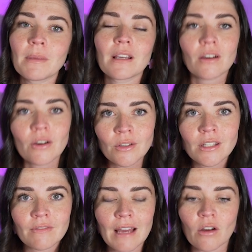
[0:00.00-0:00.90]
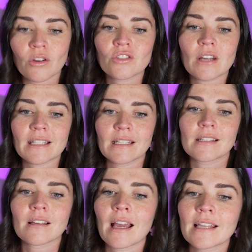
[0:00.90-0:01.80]
because of that contrast in
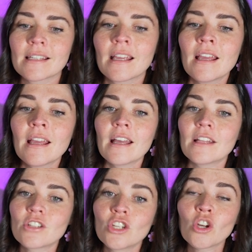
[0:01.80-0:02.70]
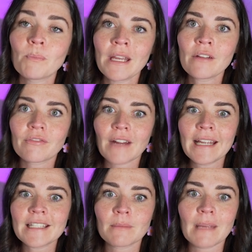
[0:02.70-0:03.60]
size. And so not being
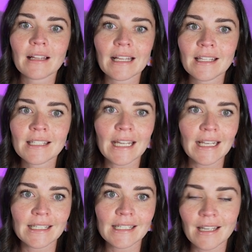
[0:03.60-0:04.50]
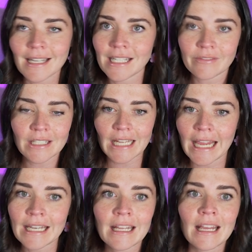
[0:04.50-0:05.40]
afraid to make, like, this text is size
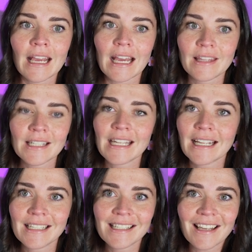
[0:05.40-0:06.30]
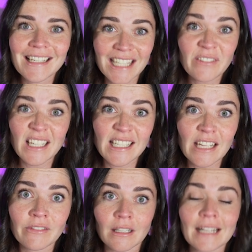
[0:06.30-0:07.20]
17 and this text is size
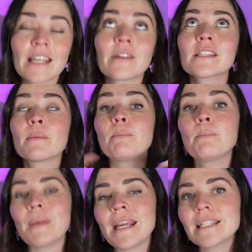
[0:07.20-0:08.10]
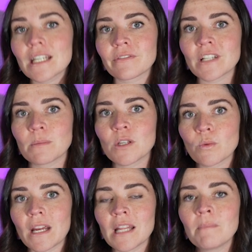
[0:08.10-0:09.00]
77. Like there is a big difference
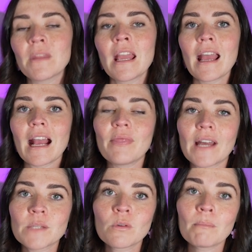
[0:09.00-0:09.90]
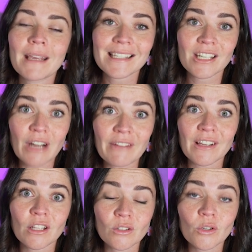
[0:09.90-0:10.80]
between them, and that's what makes the
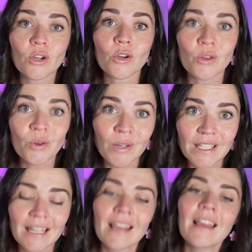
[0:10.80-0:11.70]
graphic look good.